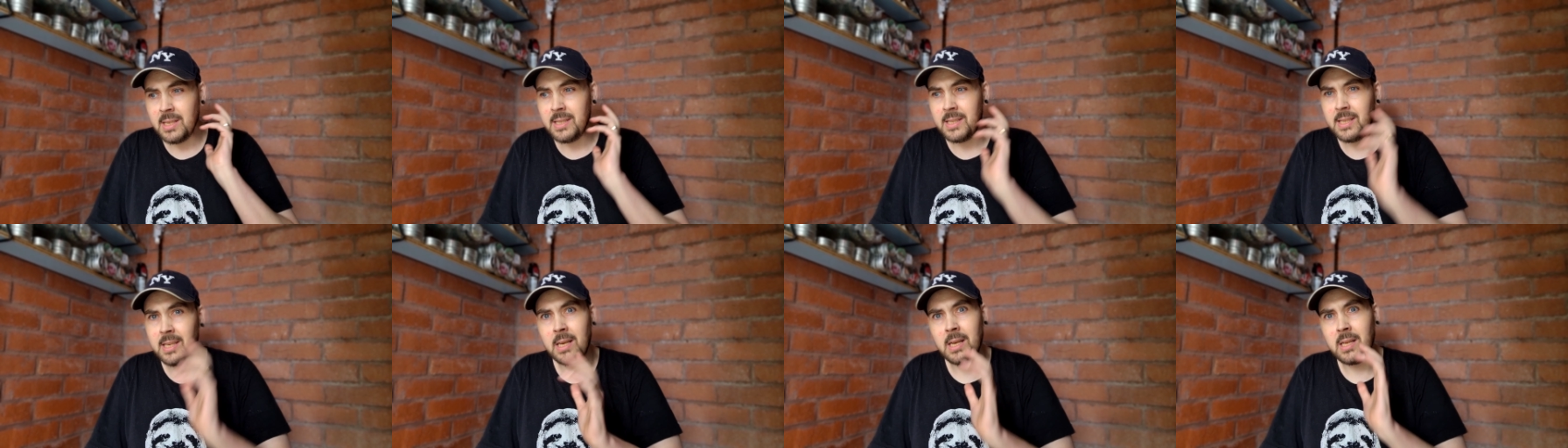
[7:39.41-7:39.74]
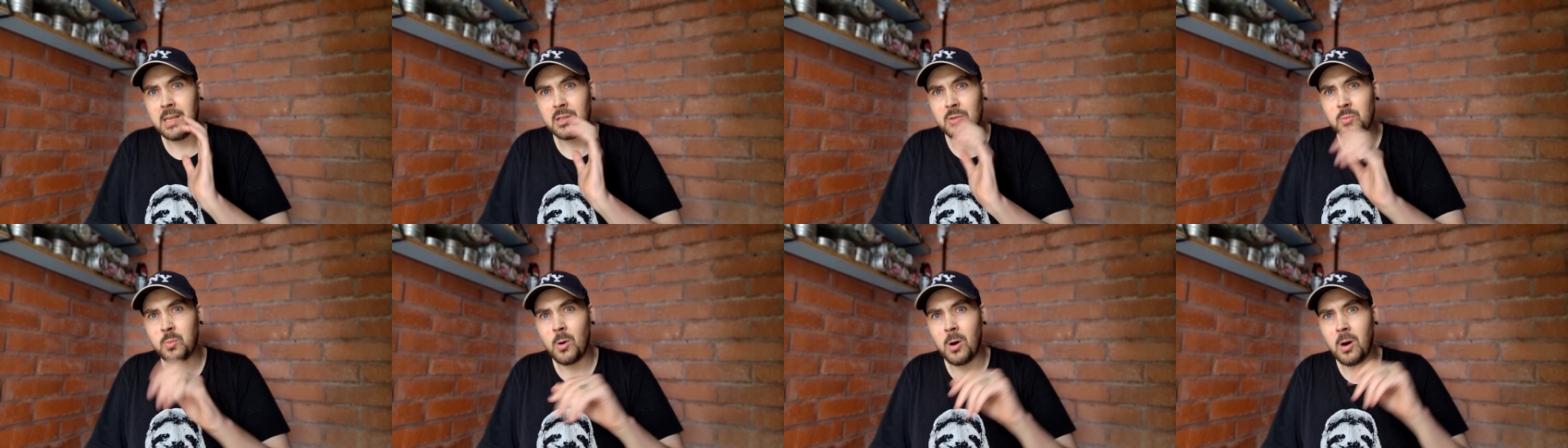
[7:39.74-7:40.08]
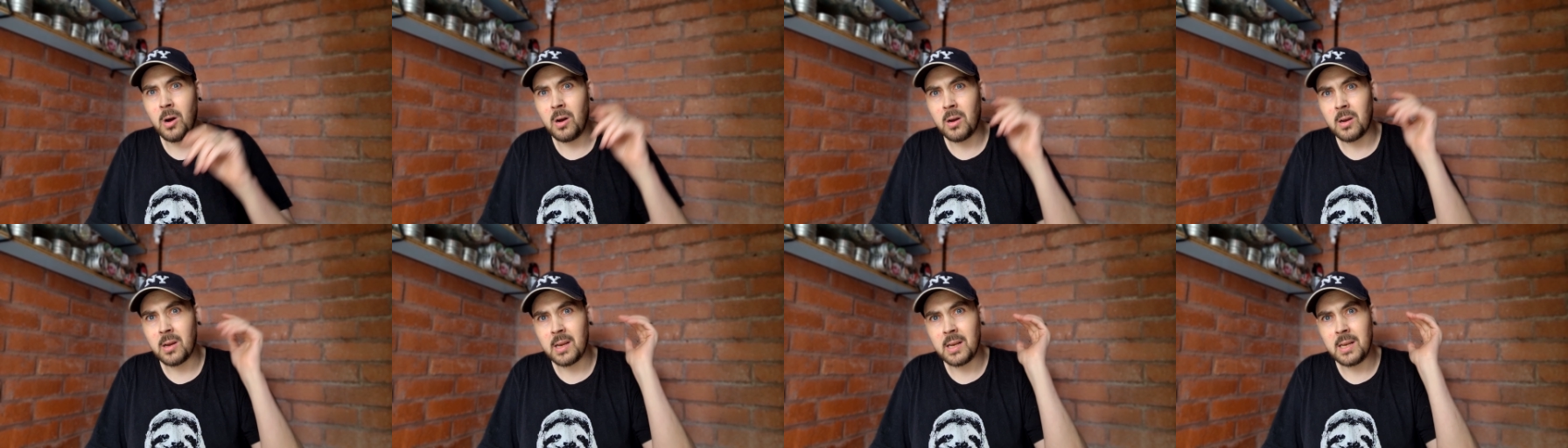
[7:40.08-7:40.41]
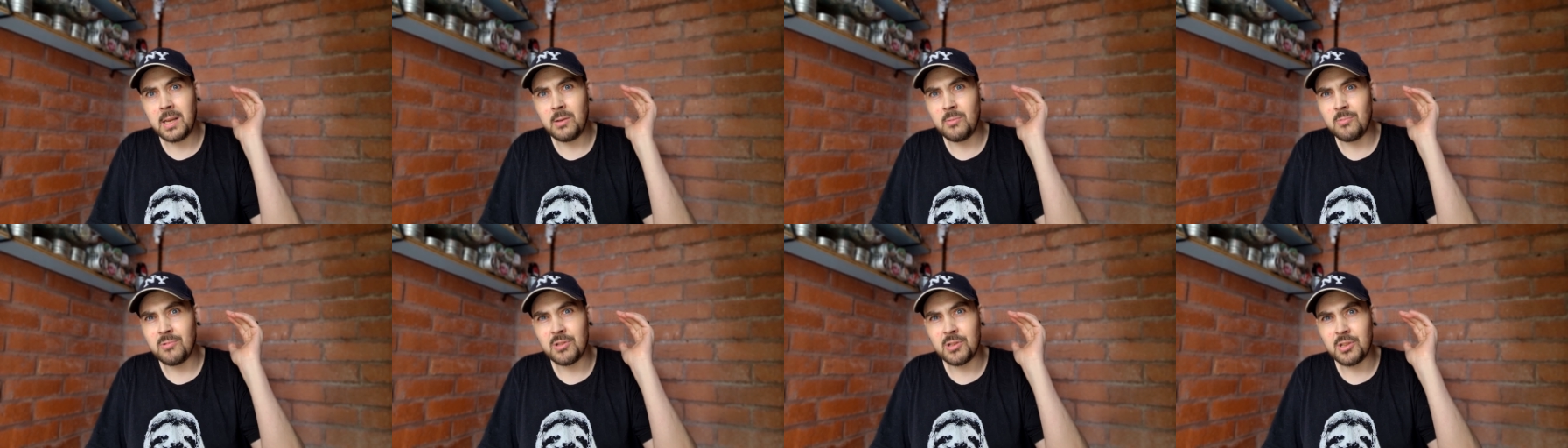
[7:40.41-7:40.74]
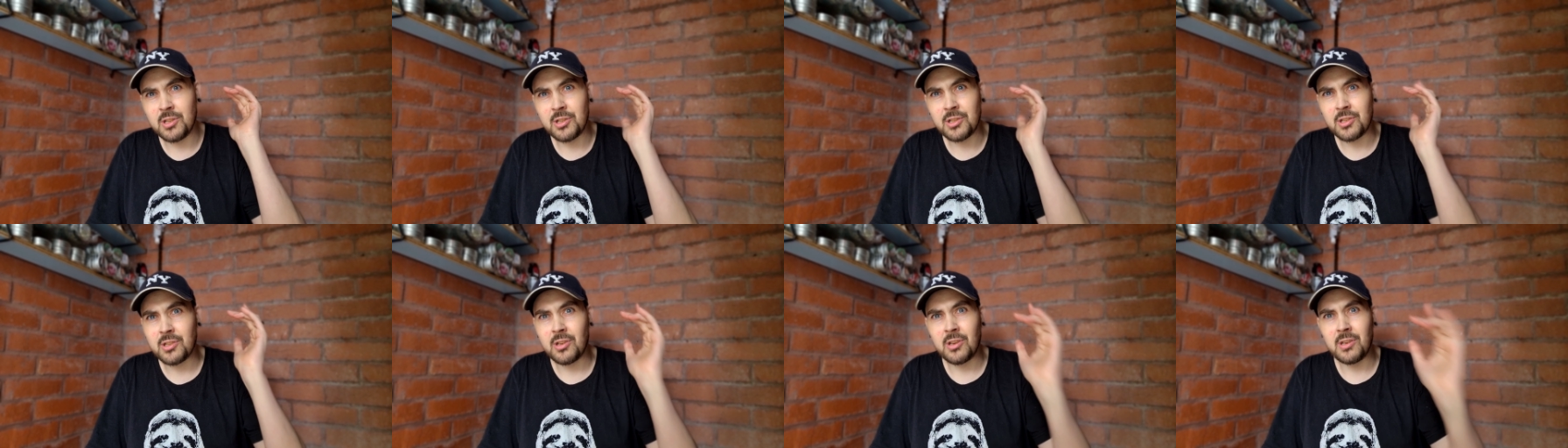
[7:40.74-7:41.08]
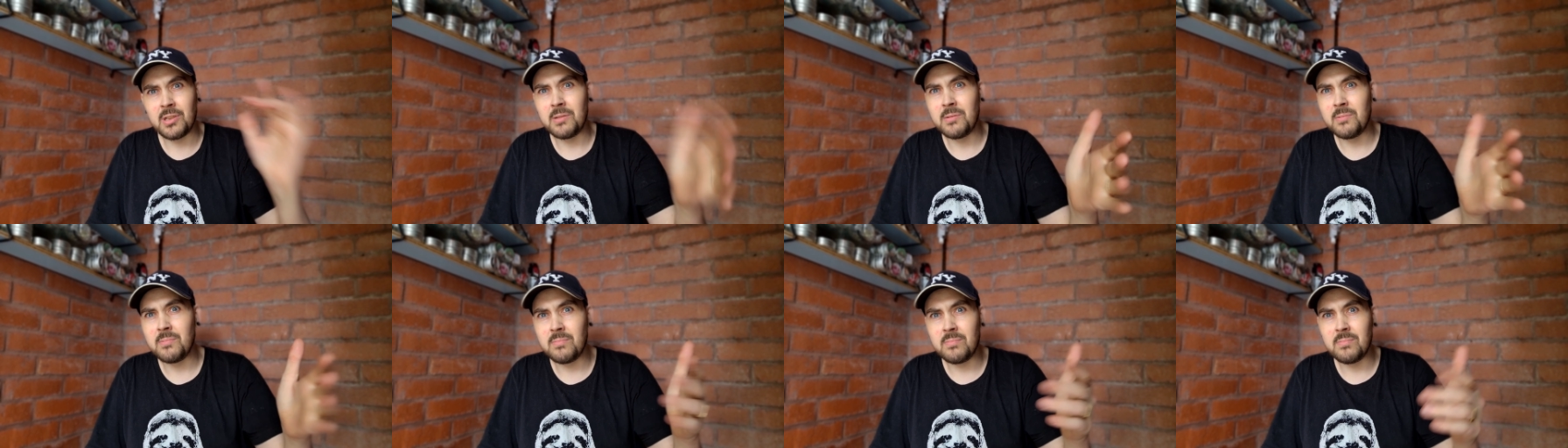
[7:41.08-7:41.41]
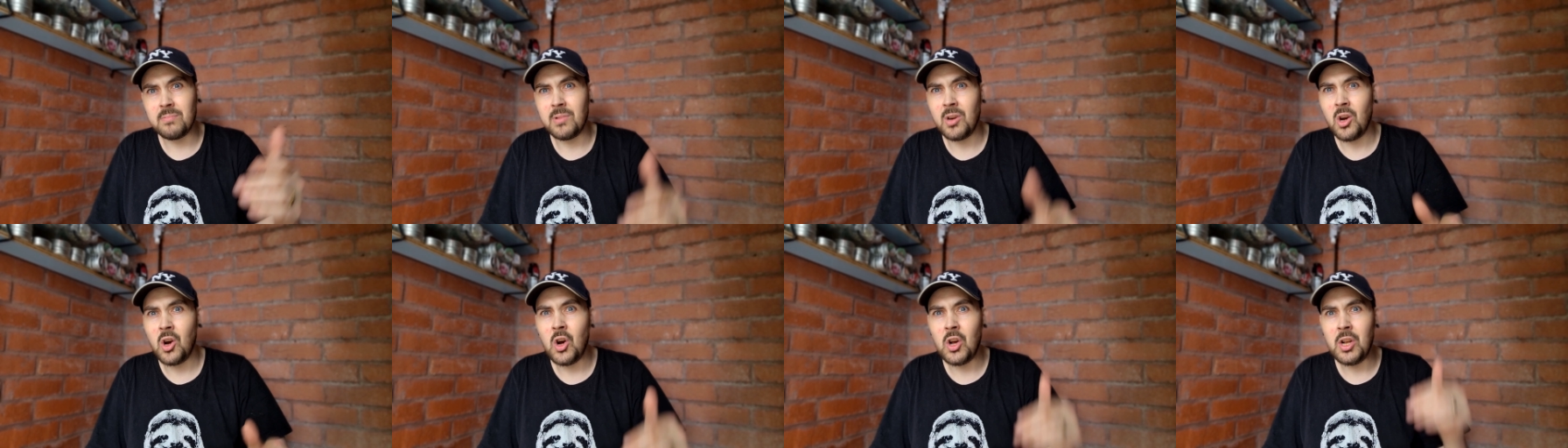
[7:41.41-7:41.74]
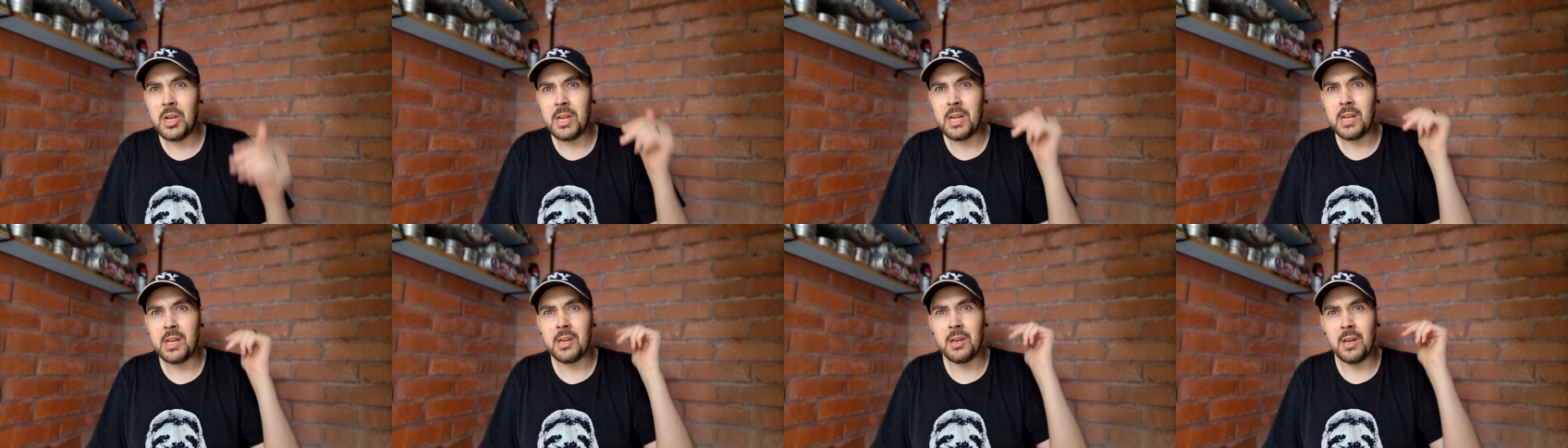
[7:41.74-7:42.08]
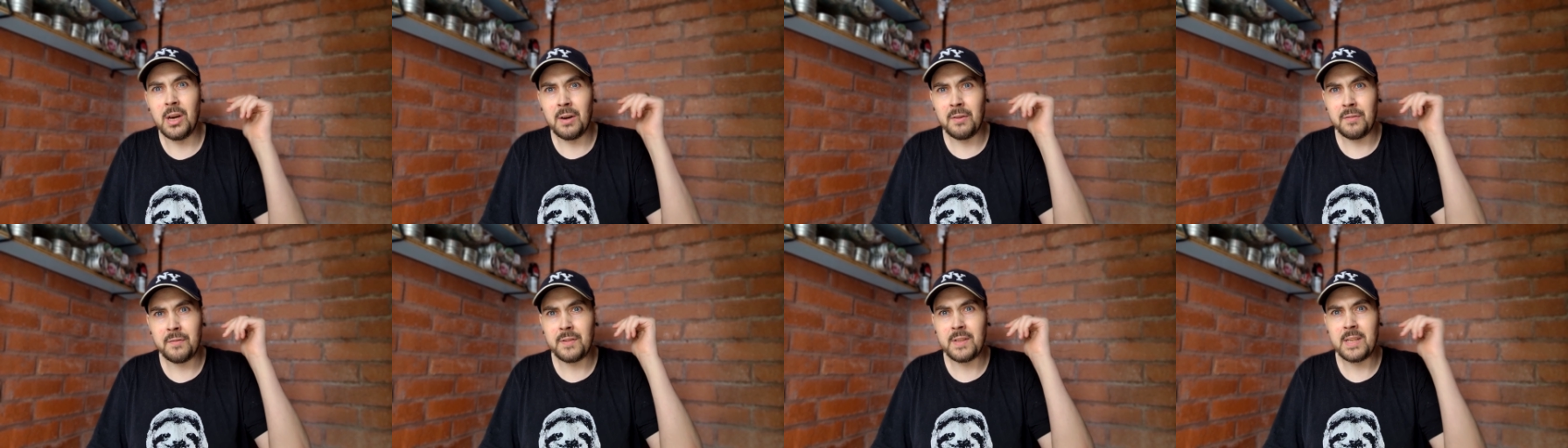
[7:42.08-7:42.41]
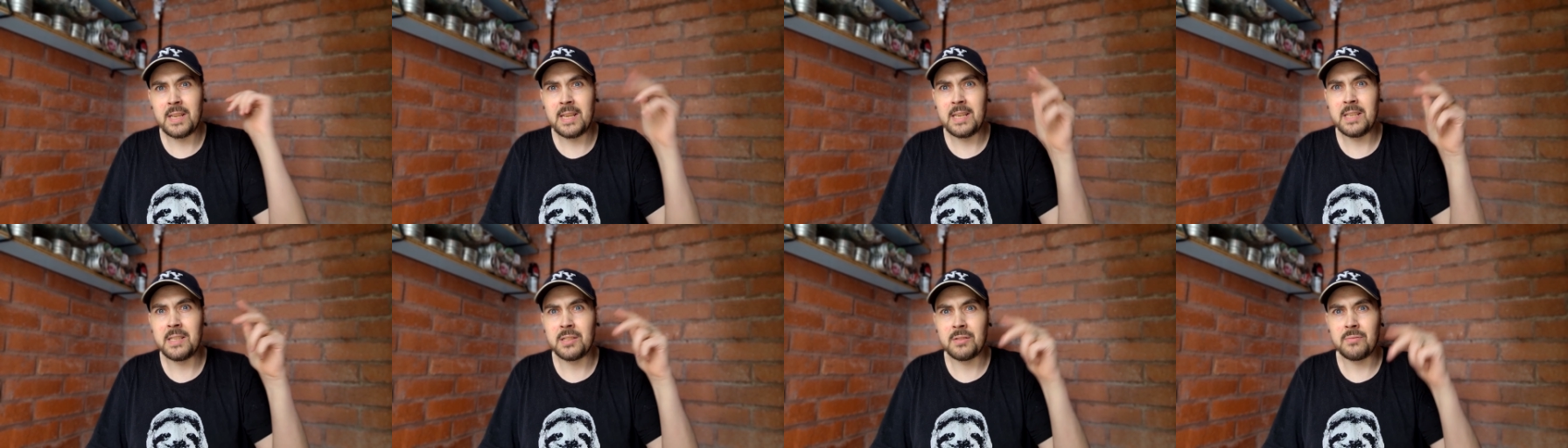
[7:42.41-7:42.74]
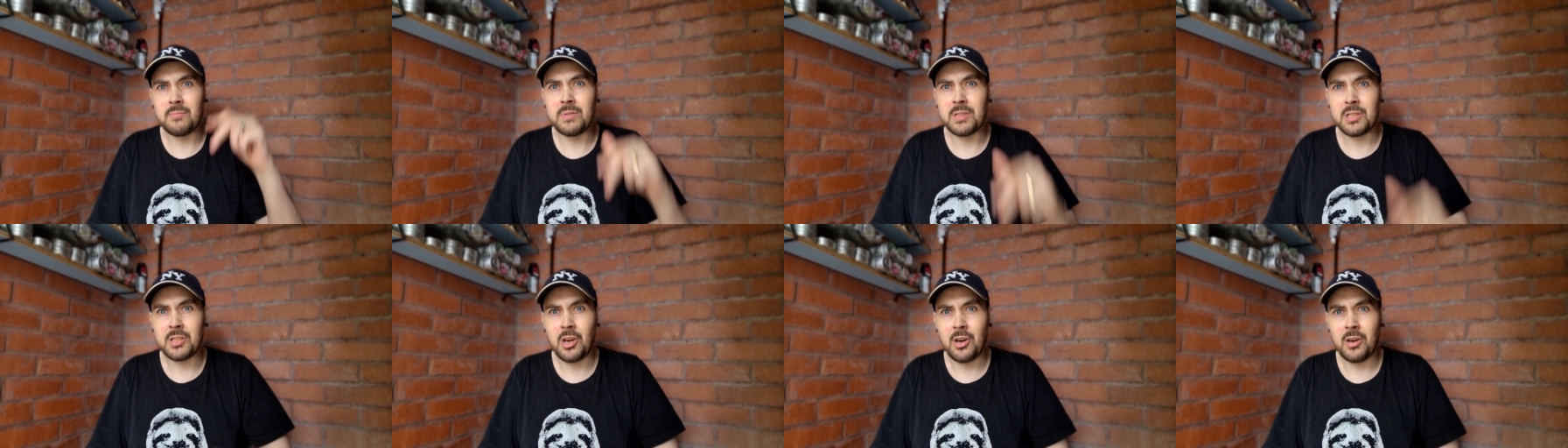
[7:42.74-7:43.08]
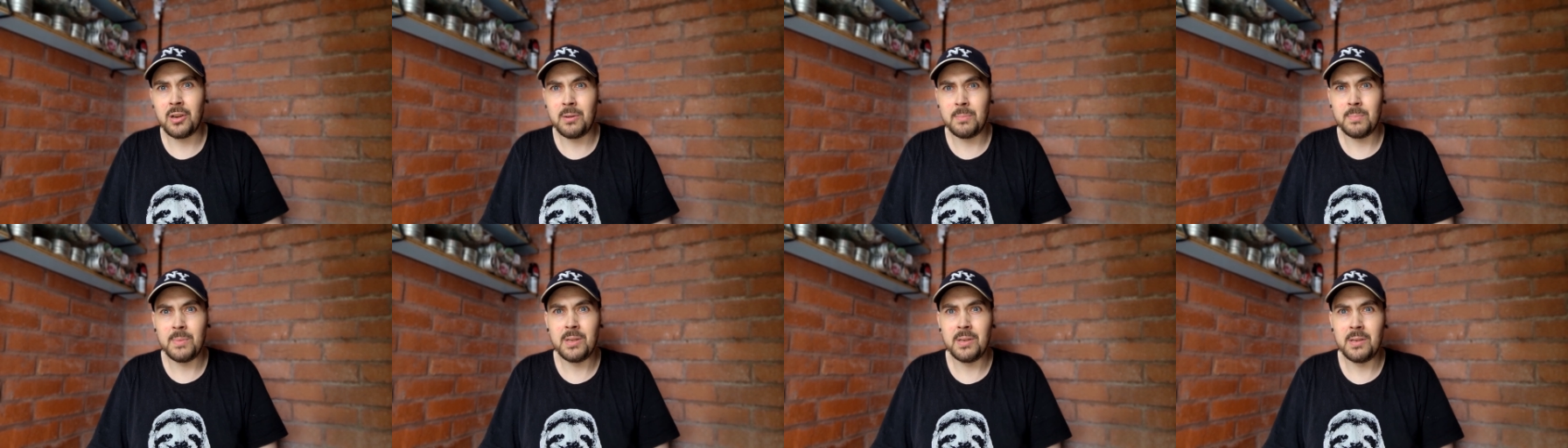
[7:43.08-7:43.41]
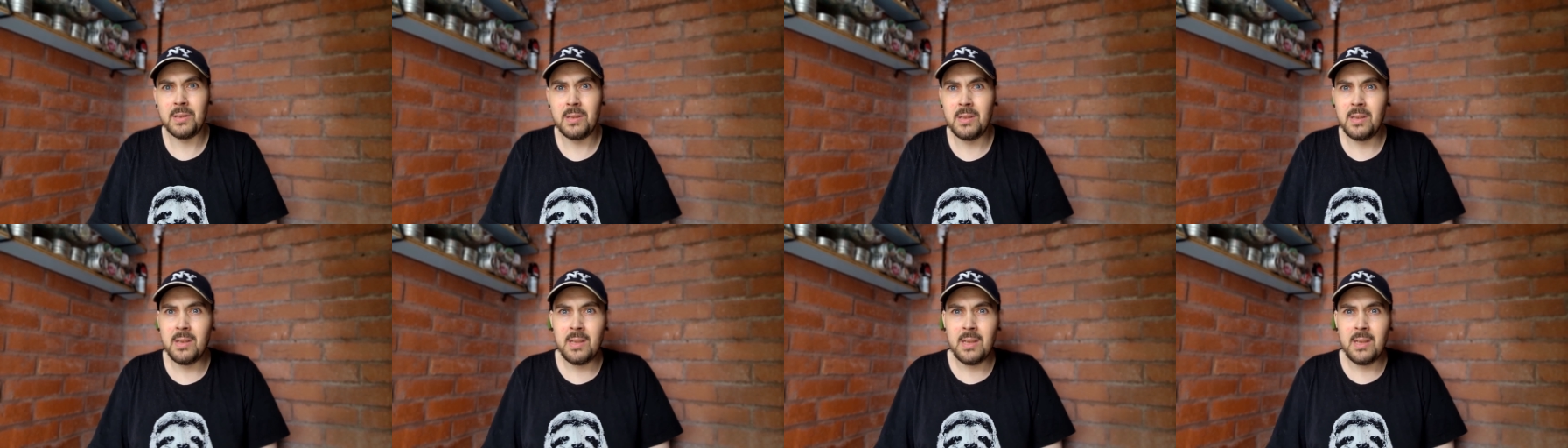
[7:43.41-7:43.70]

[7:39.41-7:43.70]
did his work, and he was just, like, earning enough to get to retirement.